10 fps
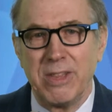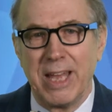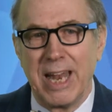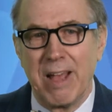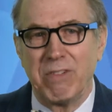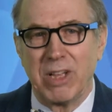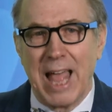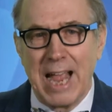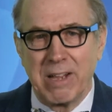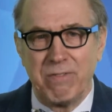that have a
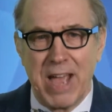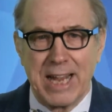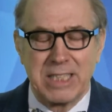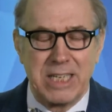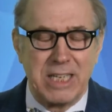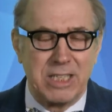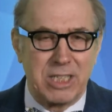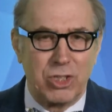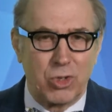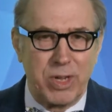lack of
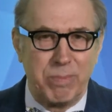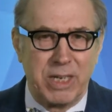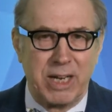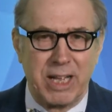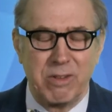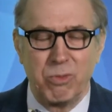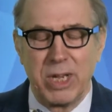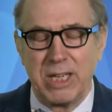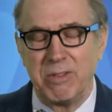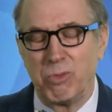vaccines and treatment? And
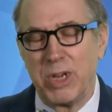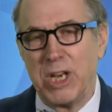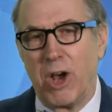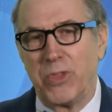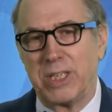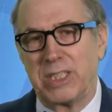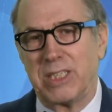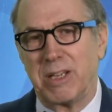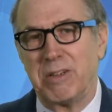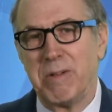we know this
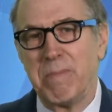is a